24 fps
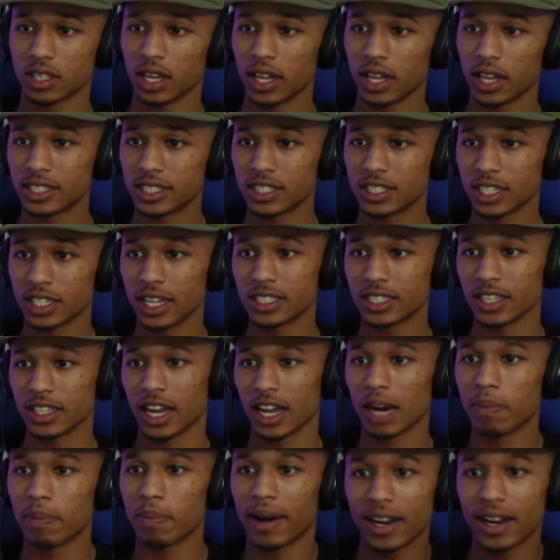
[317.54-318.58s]
And she gets
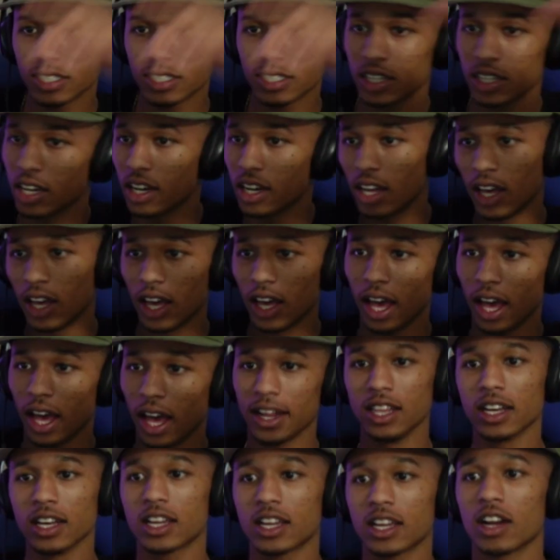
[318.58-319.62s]
everybody's, and then
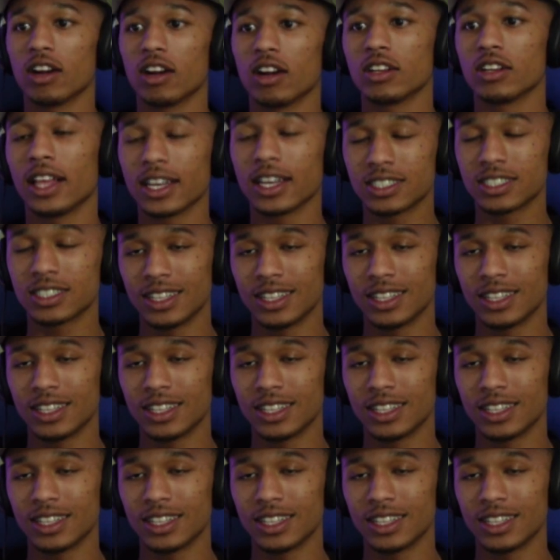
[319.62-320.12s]
look at her like